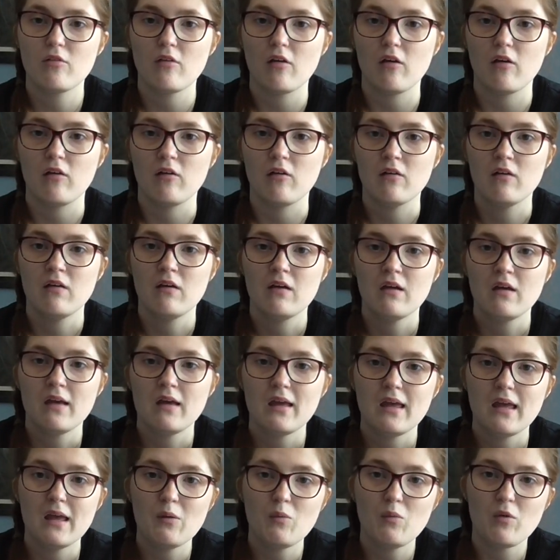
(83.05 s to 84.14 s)
So
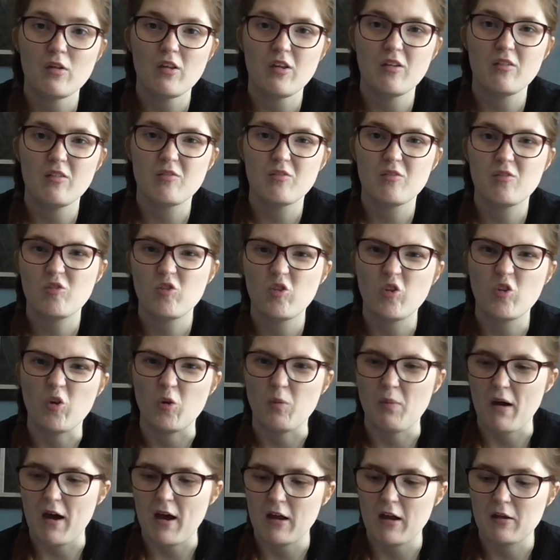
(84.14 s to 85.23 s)
it wasn't
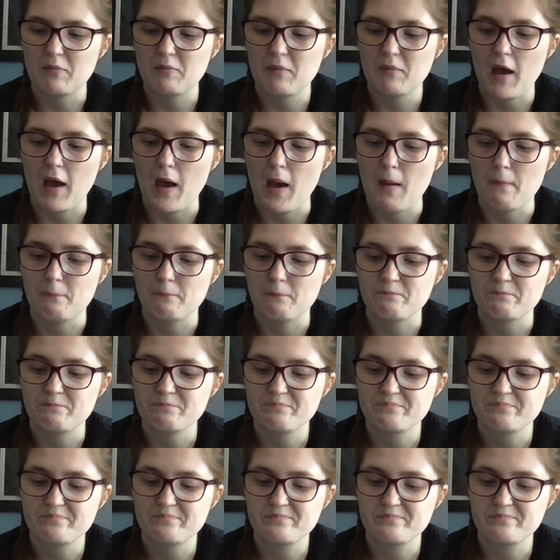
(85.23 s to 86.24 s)
too bad. Um,